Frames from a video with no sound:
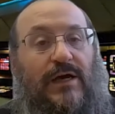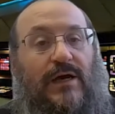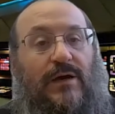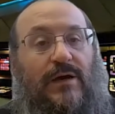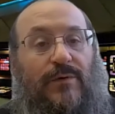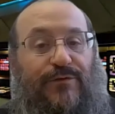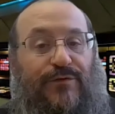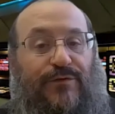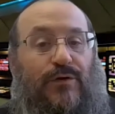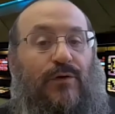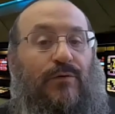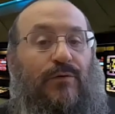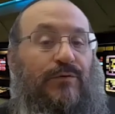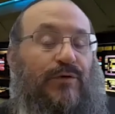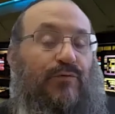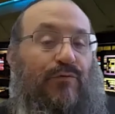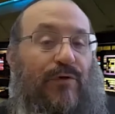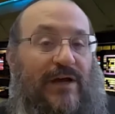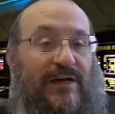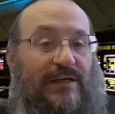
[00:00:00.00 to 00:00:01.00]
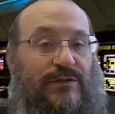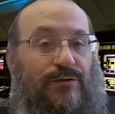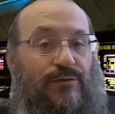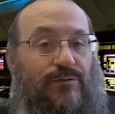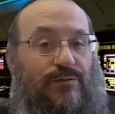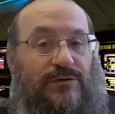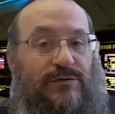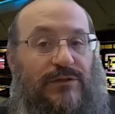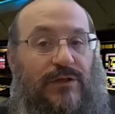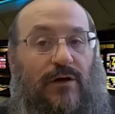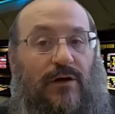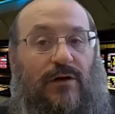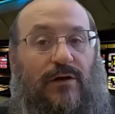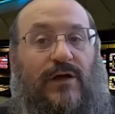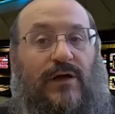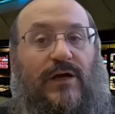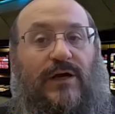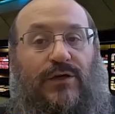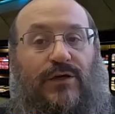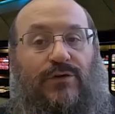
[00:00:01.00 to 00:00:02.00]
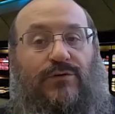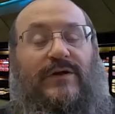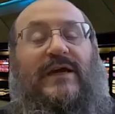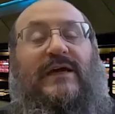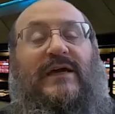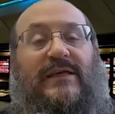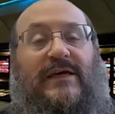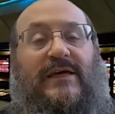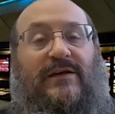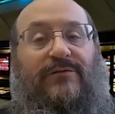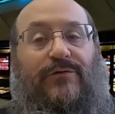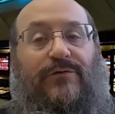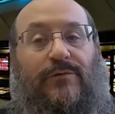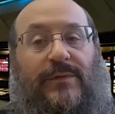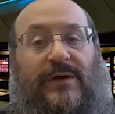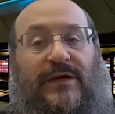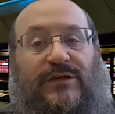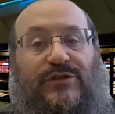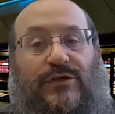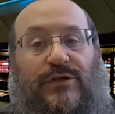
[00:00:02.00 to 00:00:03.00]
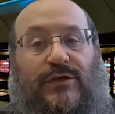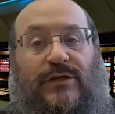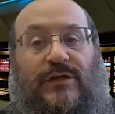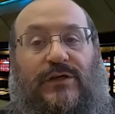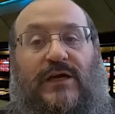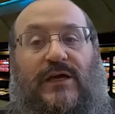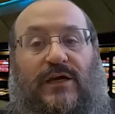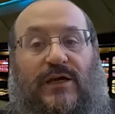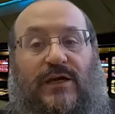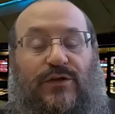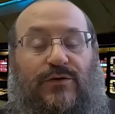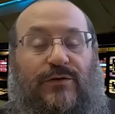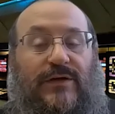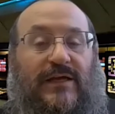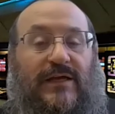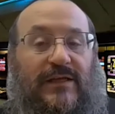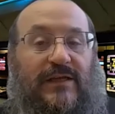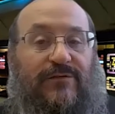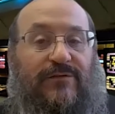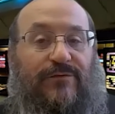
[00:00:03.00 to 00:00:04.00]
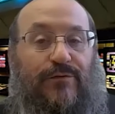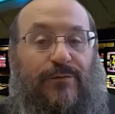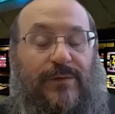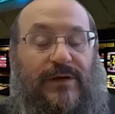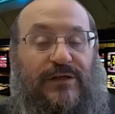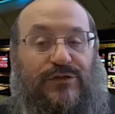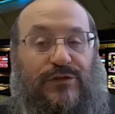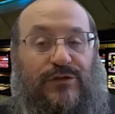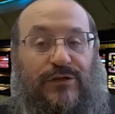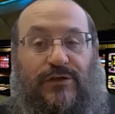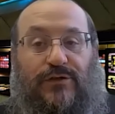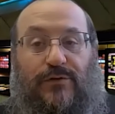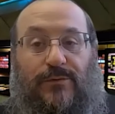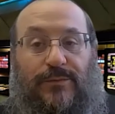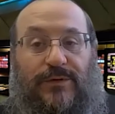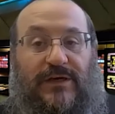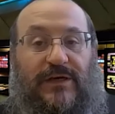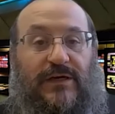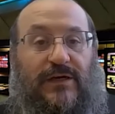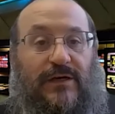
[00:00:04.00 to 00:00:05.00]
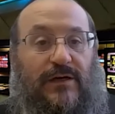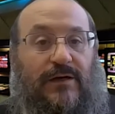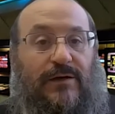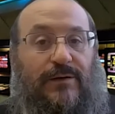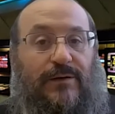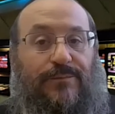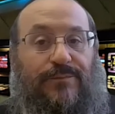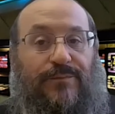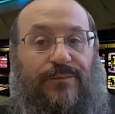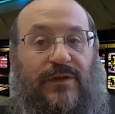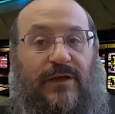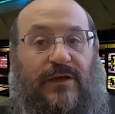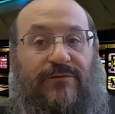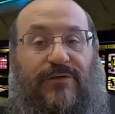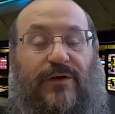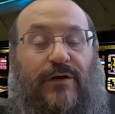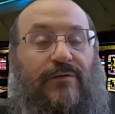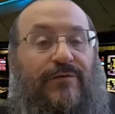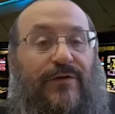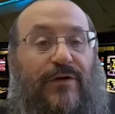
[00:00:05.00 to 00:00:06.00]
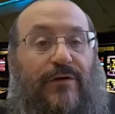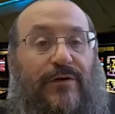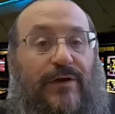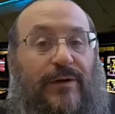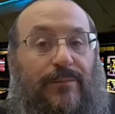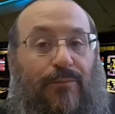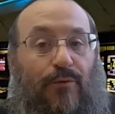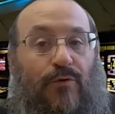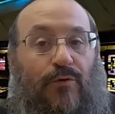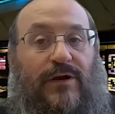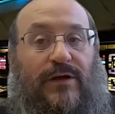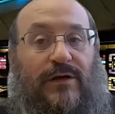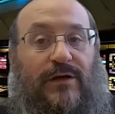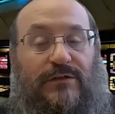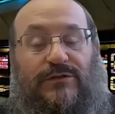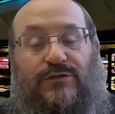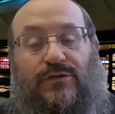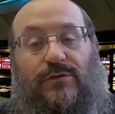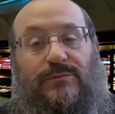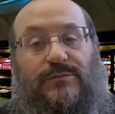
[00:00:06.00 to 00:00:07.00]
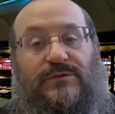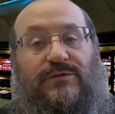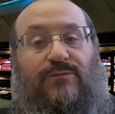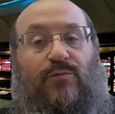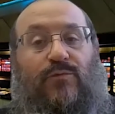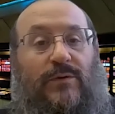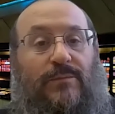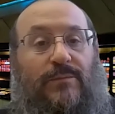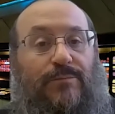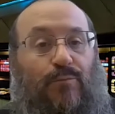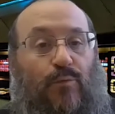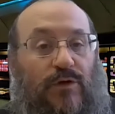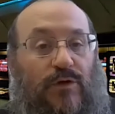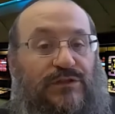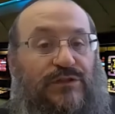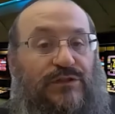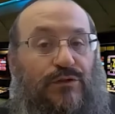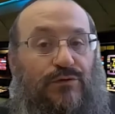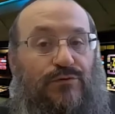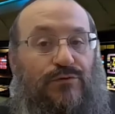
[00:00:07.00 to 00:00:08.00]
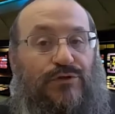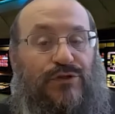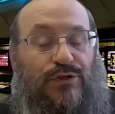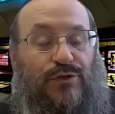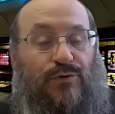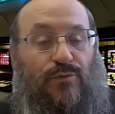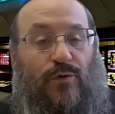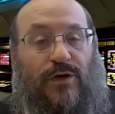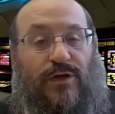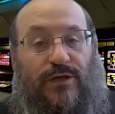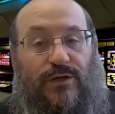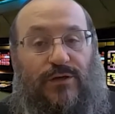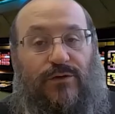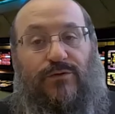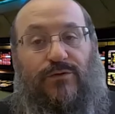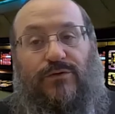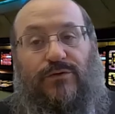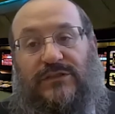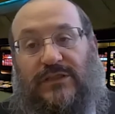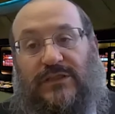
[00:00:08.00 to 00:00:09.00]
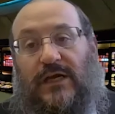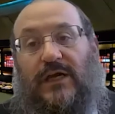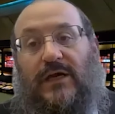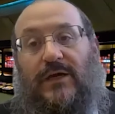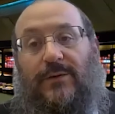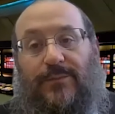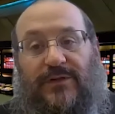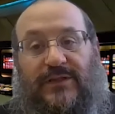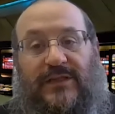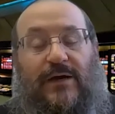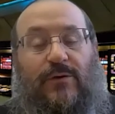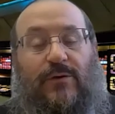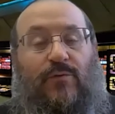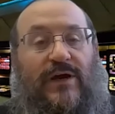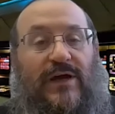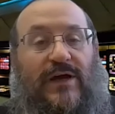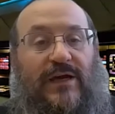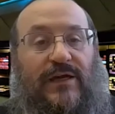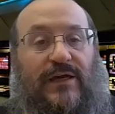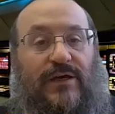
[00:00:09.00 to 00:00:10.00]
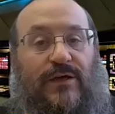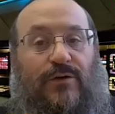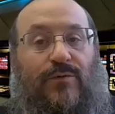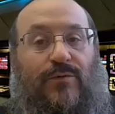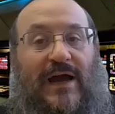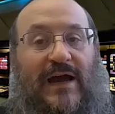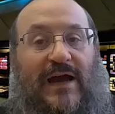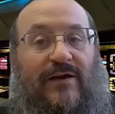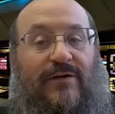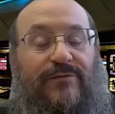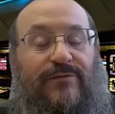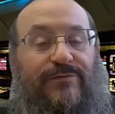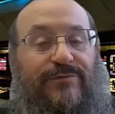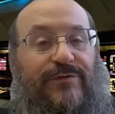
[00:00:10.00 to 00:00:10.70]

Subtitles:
But if you know what the right tools are, you get that information. It could be very, very important in terms of what solution you want to use. But that way you have,